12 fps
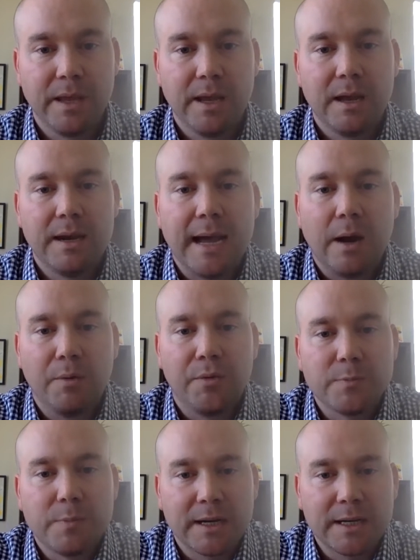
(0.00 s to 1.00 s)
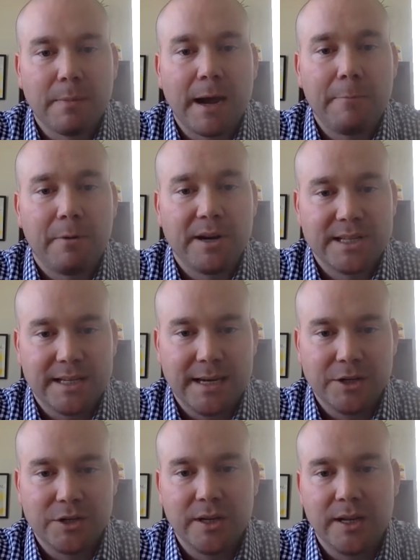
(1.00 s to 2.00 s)
Now, with respect to my
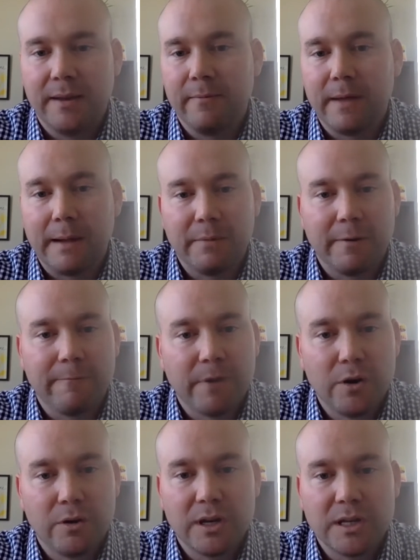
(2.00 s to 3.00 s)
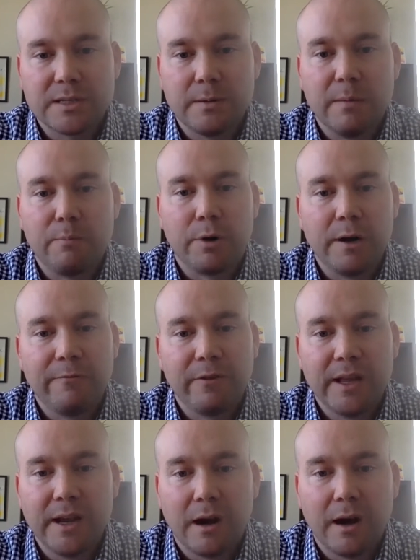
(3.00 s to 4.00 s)
presentation, again, I'm going to focus briefly
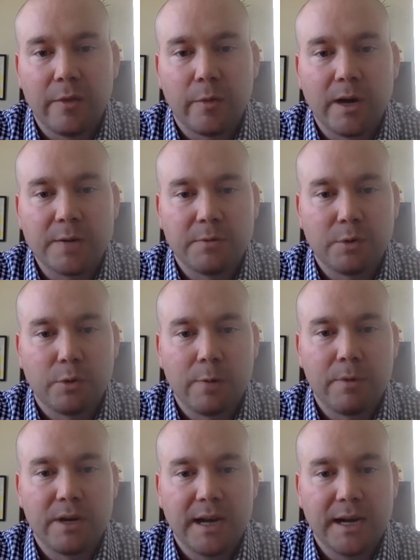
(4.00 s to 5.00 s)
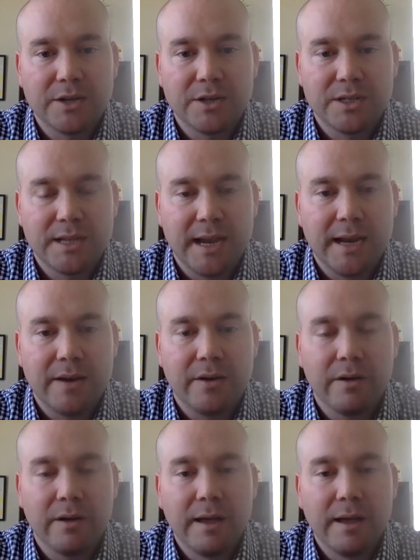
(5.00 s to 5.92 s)
on the respiratory protection standard.